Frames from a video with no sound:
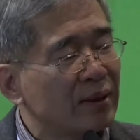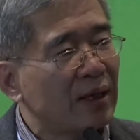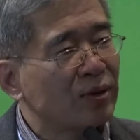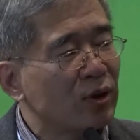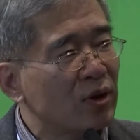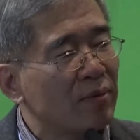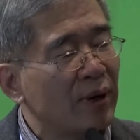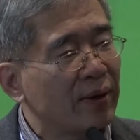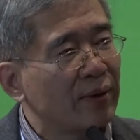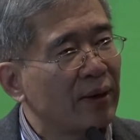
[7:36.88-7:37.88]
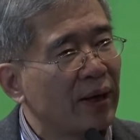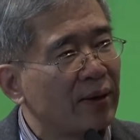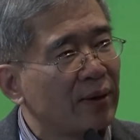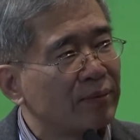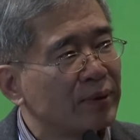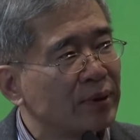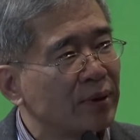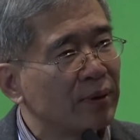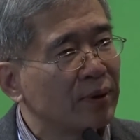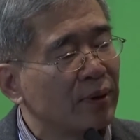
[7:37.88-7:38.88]
I'll talk about it later.
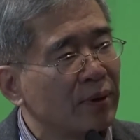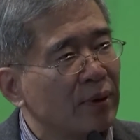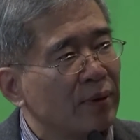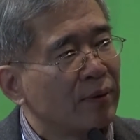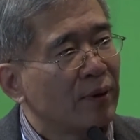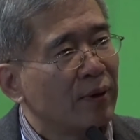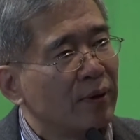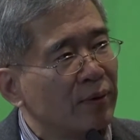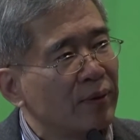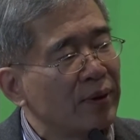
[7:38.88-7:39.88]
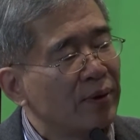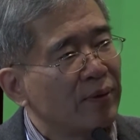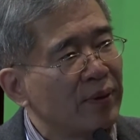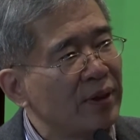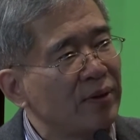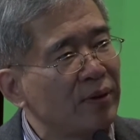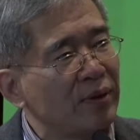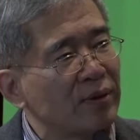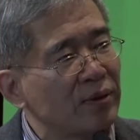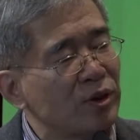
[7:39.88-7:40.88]
So
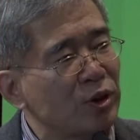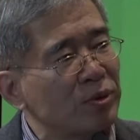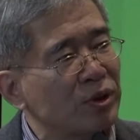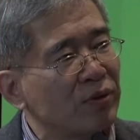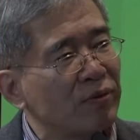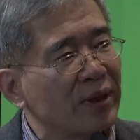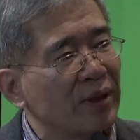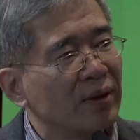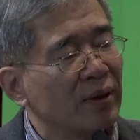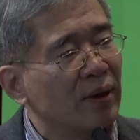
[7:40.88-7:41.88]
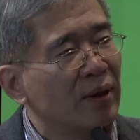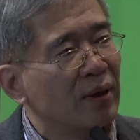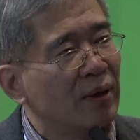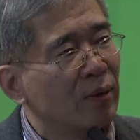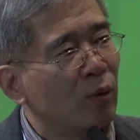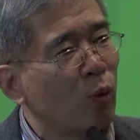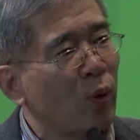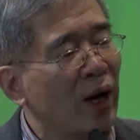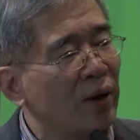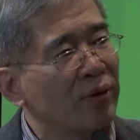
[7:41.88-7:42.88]
the distribution of the
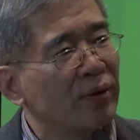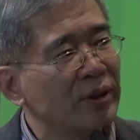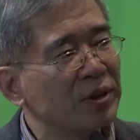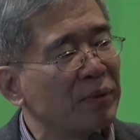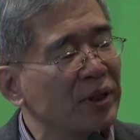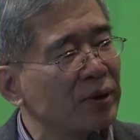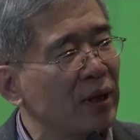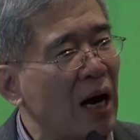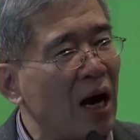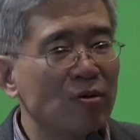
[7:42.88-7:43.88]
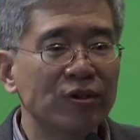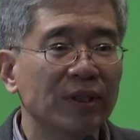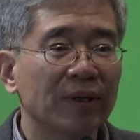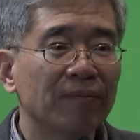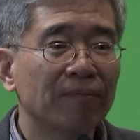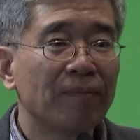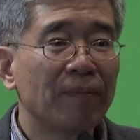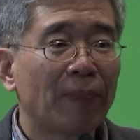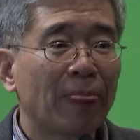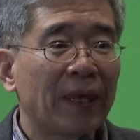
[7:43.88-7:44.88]
wealth, especially housing,
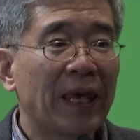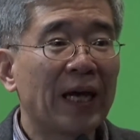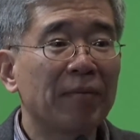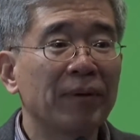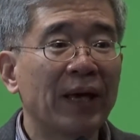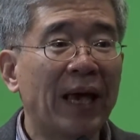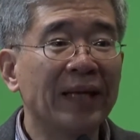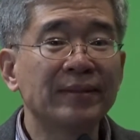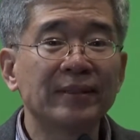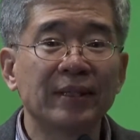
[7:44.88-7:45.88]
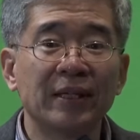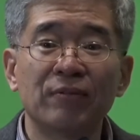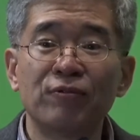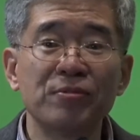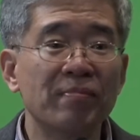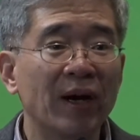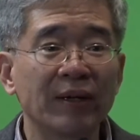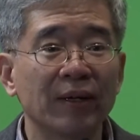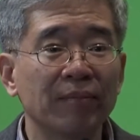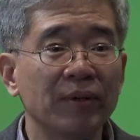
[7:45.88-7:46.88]
cannot be handled in a free
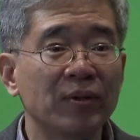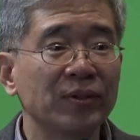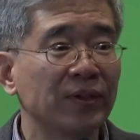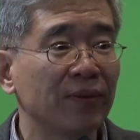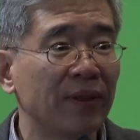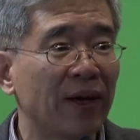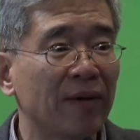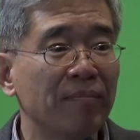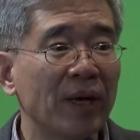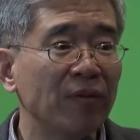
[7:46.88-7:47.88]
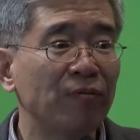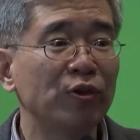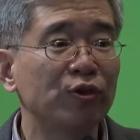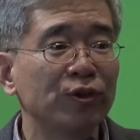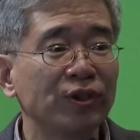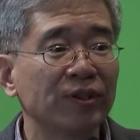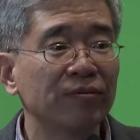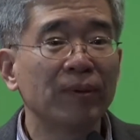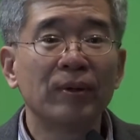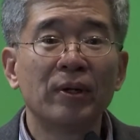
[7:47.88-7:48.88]
market because there are many features
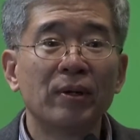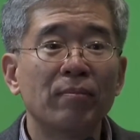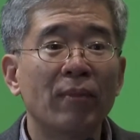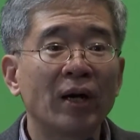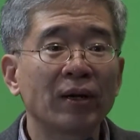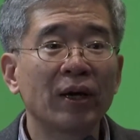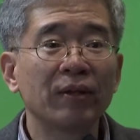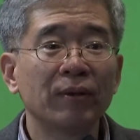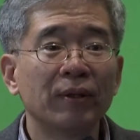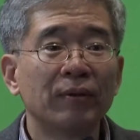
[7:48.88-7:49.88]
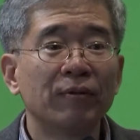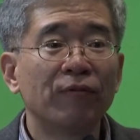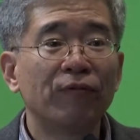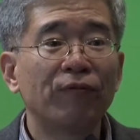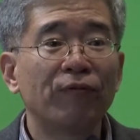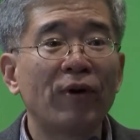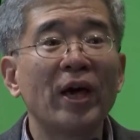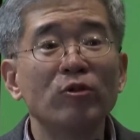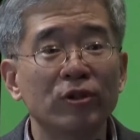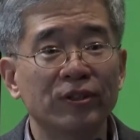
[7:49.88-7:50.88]
of market
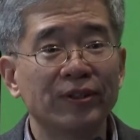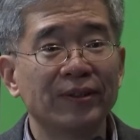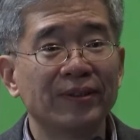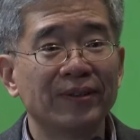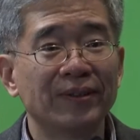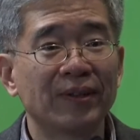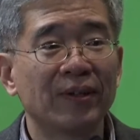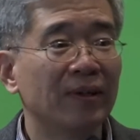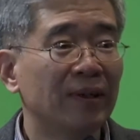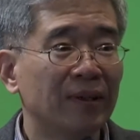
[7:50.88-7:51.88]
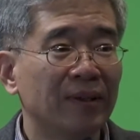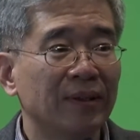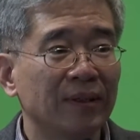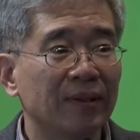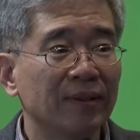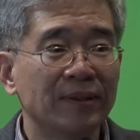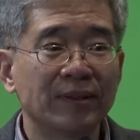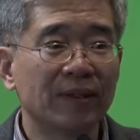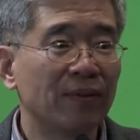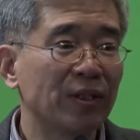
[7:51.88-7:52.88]
failures. So
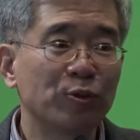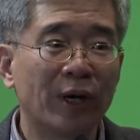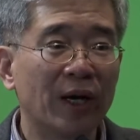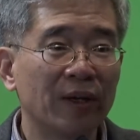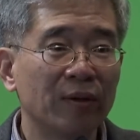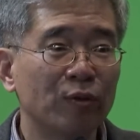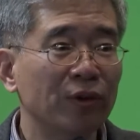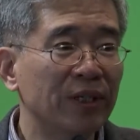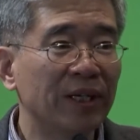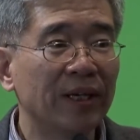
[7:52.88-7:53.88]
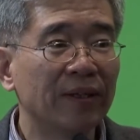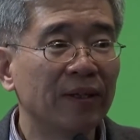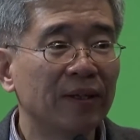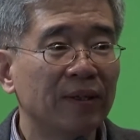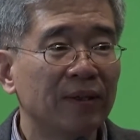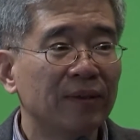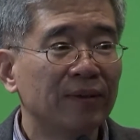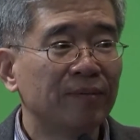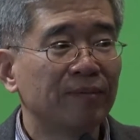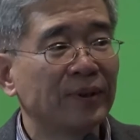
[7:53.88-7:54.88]
that's why we need
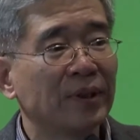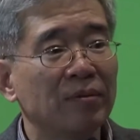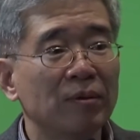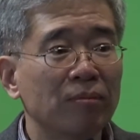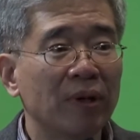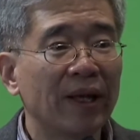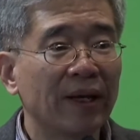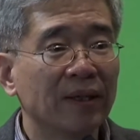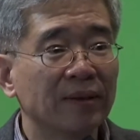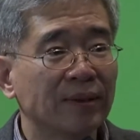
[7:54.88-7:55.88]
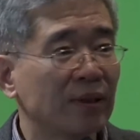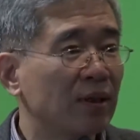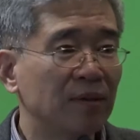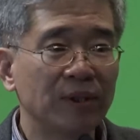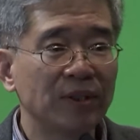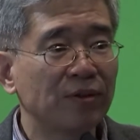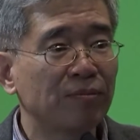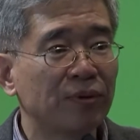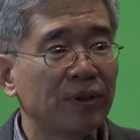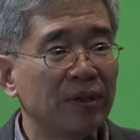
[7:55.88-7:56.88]
urban planning. So urban is
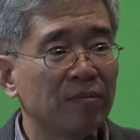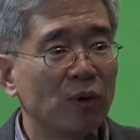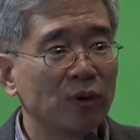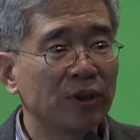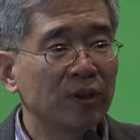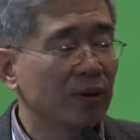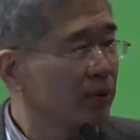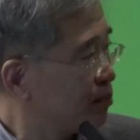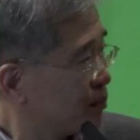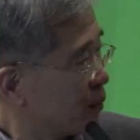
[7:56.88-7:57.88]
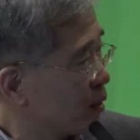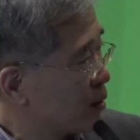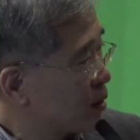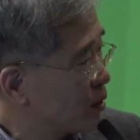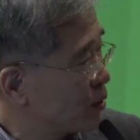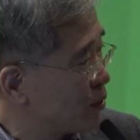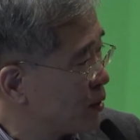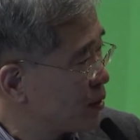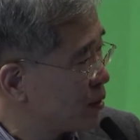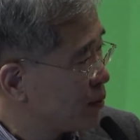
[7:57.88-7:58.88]
pretty important. Consider
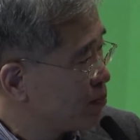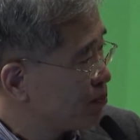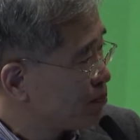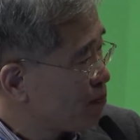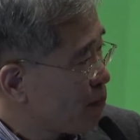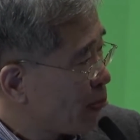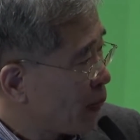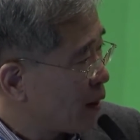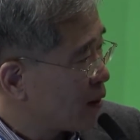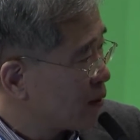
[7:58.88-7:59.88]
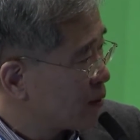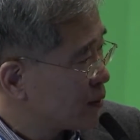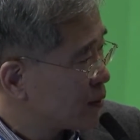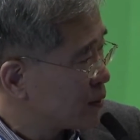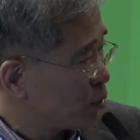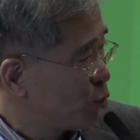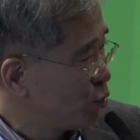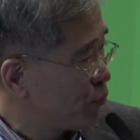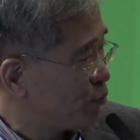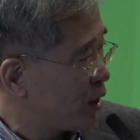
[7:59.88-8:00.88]
this, just a
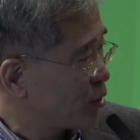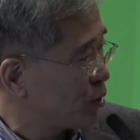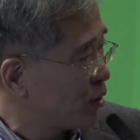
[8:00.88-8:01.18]
huge fraction